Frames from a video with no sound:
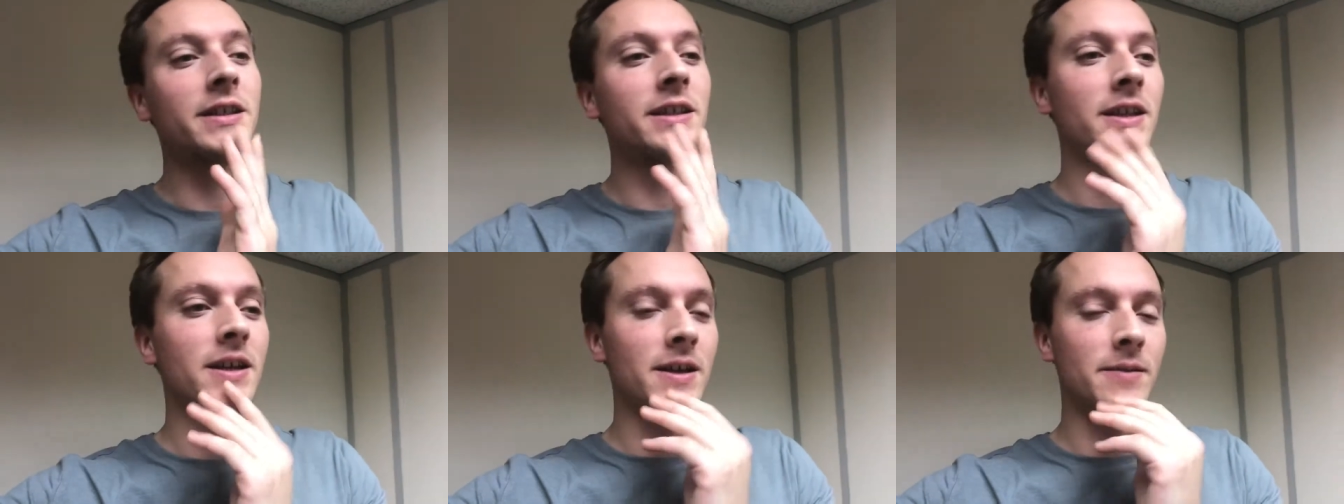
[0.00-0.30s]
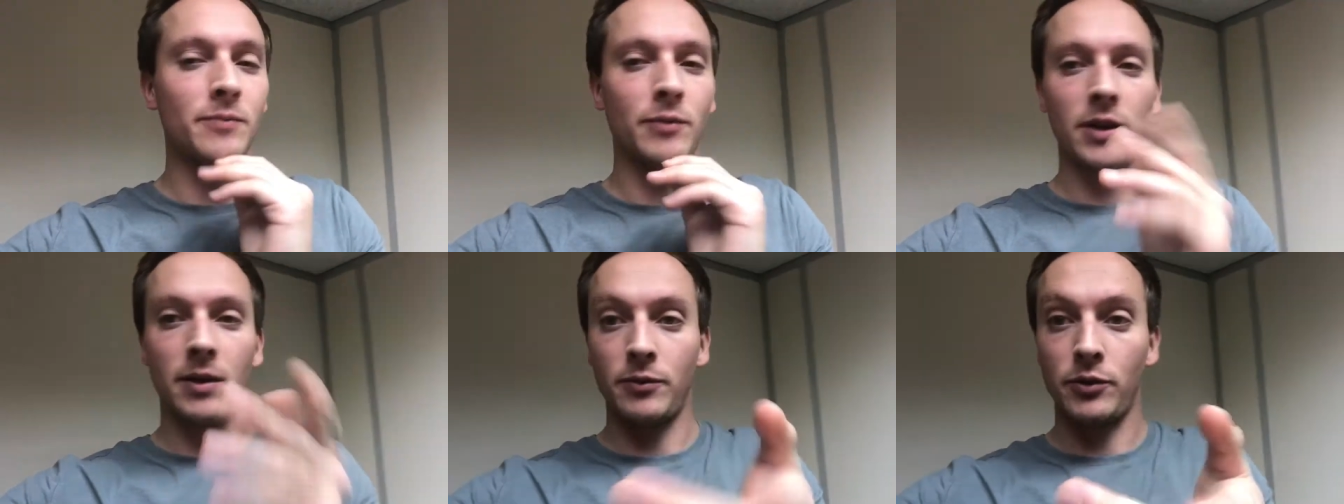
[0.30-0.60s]

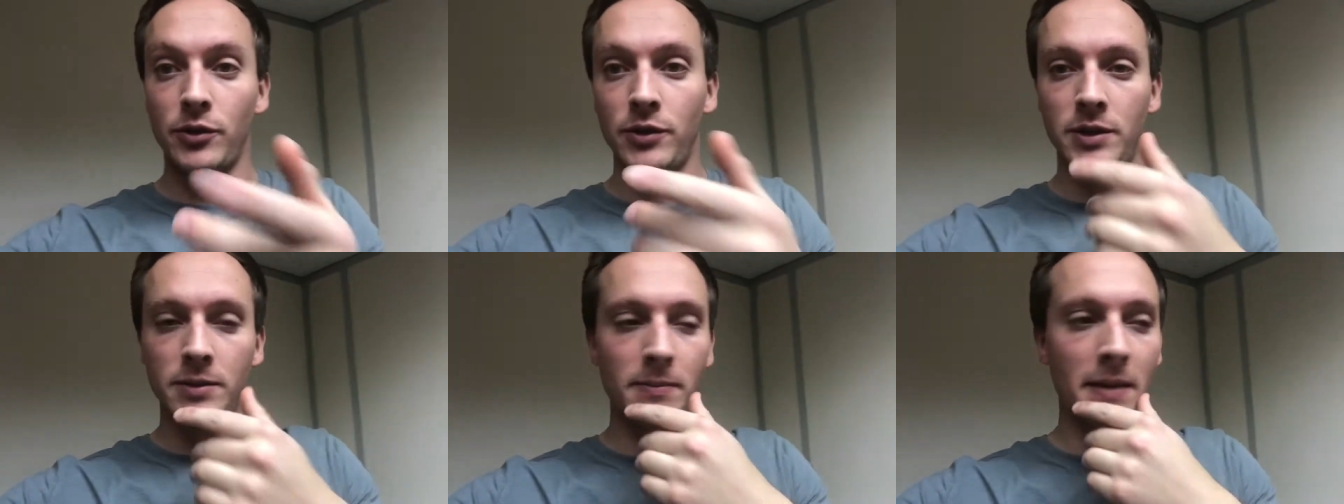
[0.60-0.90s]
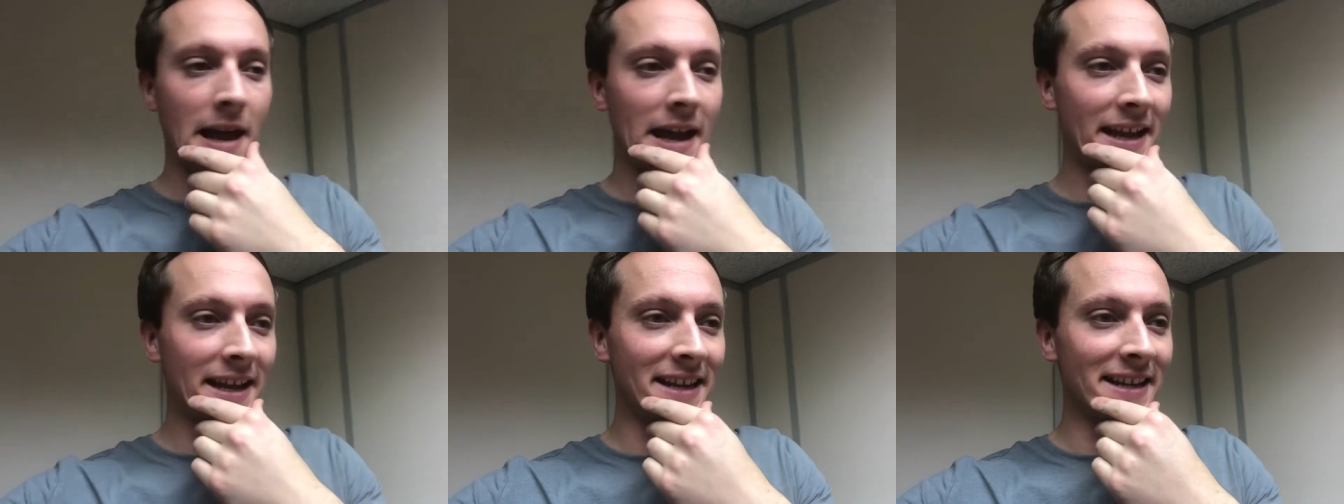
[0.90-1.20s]
um, when I'm doing some
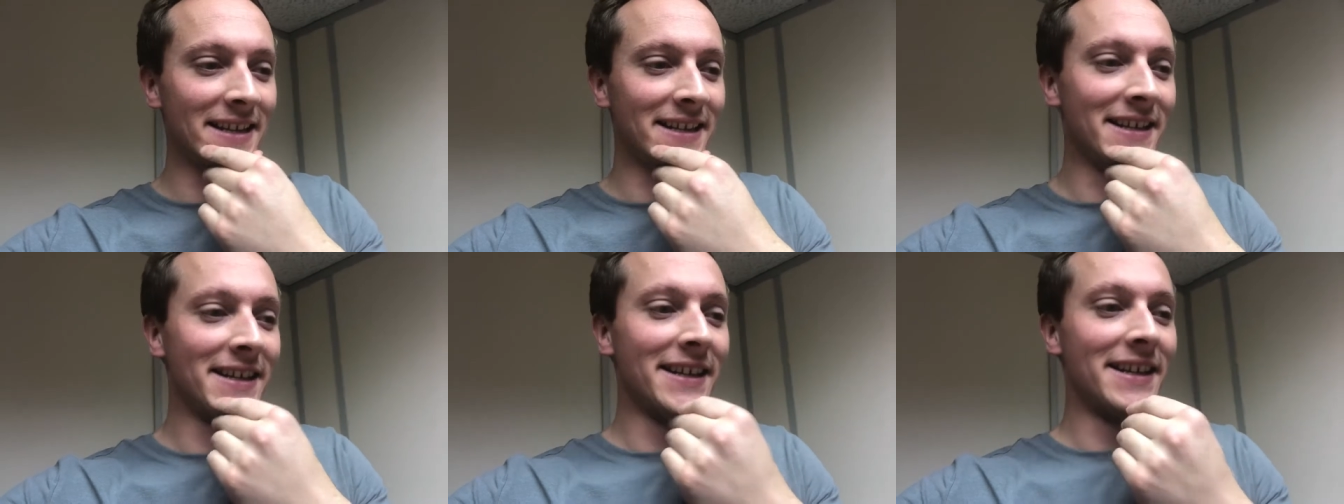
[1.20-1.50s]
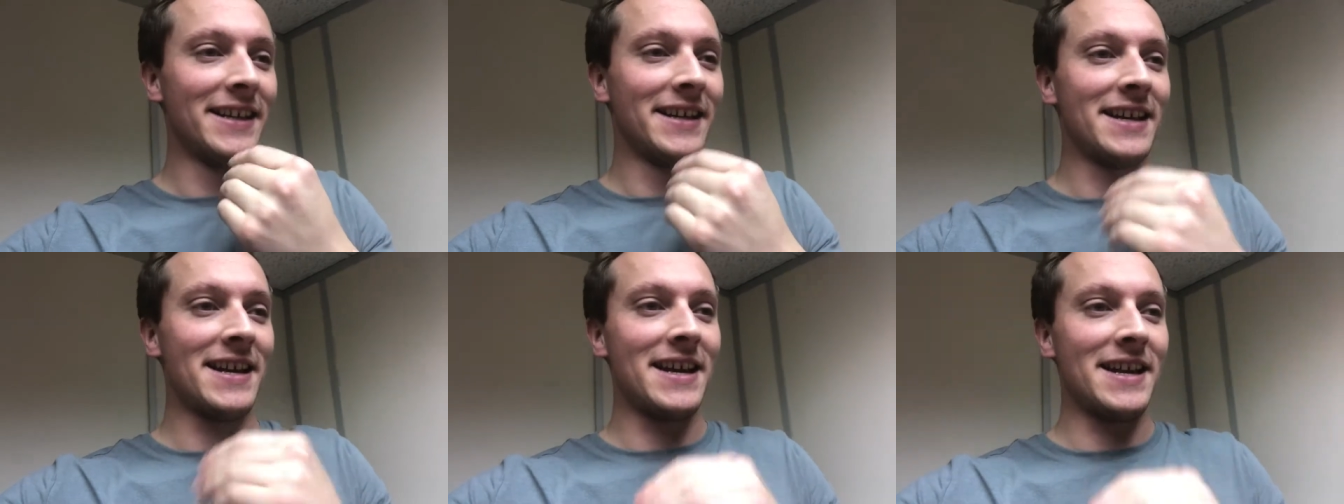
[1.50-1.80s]
packing,
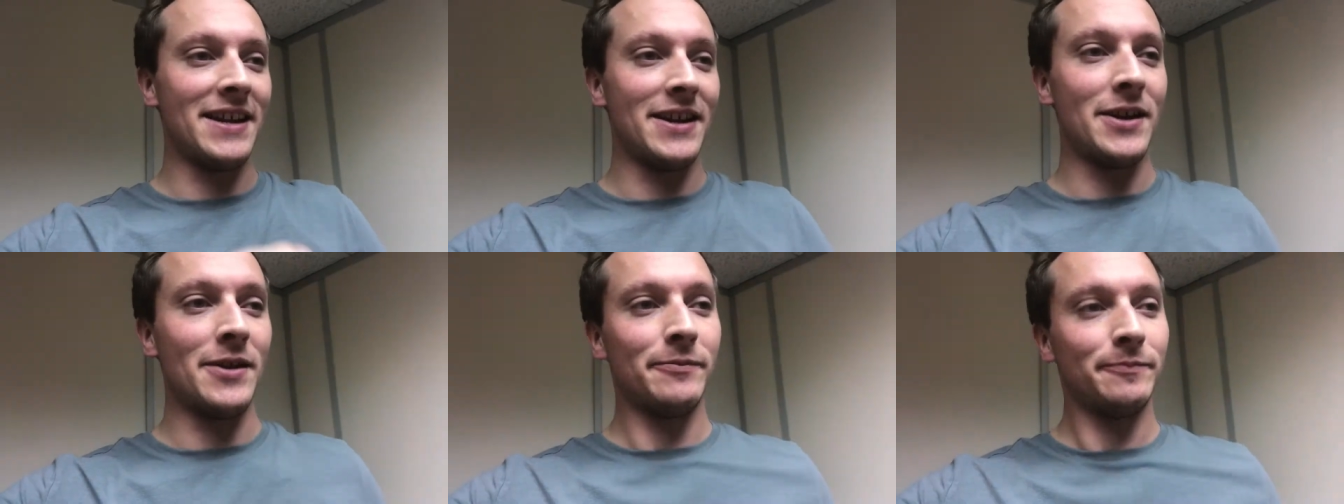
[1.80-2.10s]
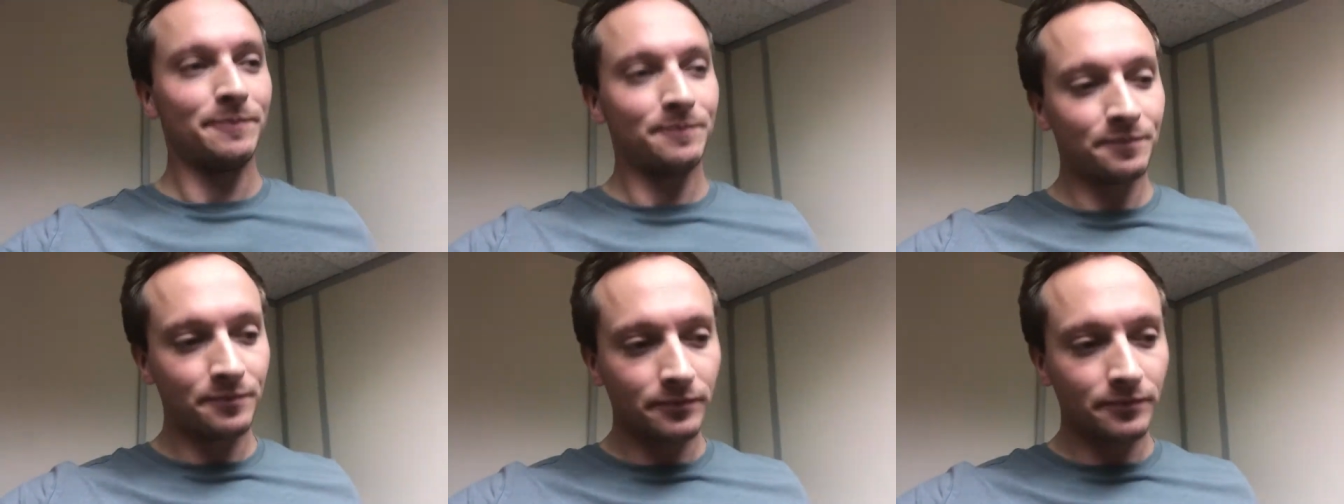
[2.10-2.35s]
and um,